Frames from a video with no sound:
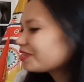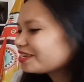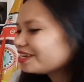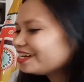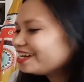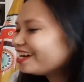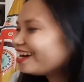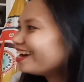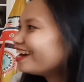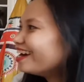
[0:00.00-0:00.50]

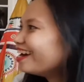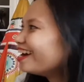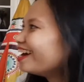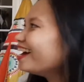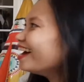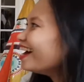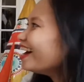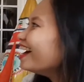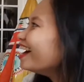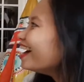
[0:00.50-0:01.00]
It's rubber
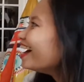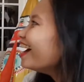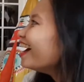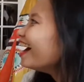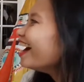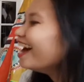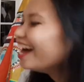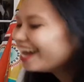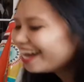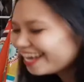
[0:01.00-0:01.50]

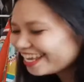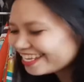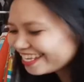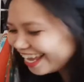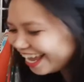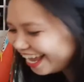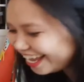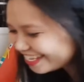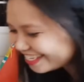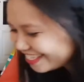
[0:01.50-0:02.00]
spiders.
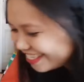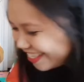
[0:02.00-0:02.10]
Yes.